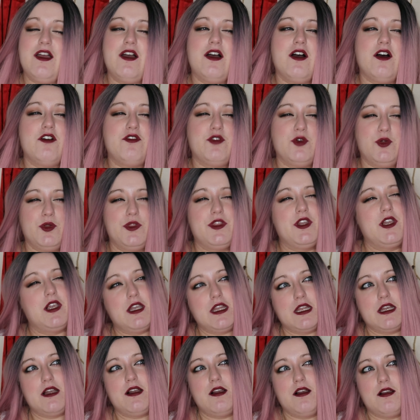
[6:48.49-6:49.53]
of all the
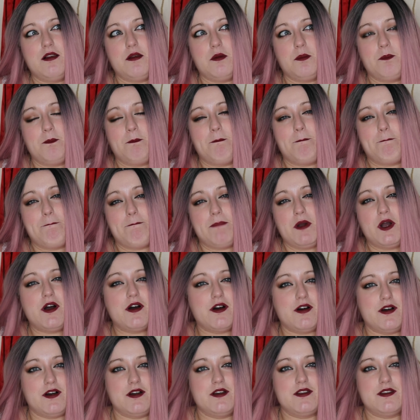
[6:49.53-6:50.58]
little
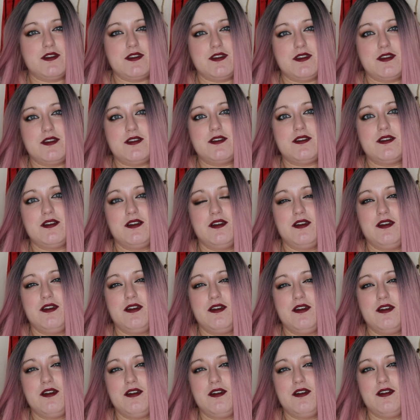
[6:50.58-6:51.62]
parts
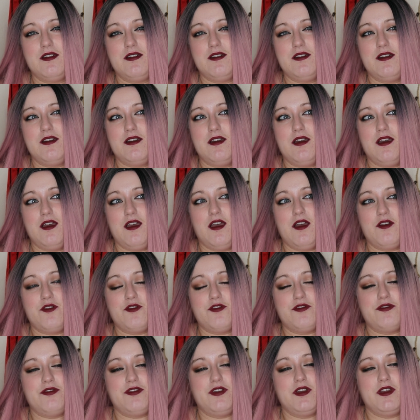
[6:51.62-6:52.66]

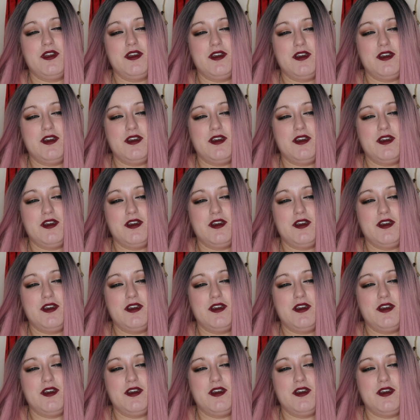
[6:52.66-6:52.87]
of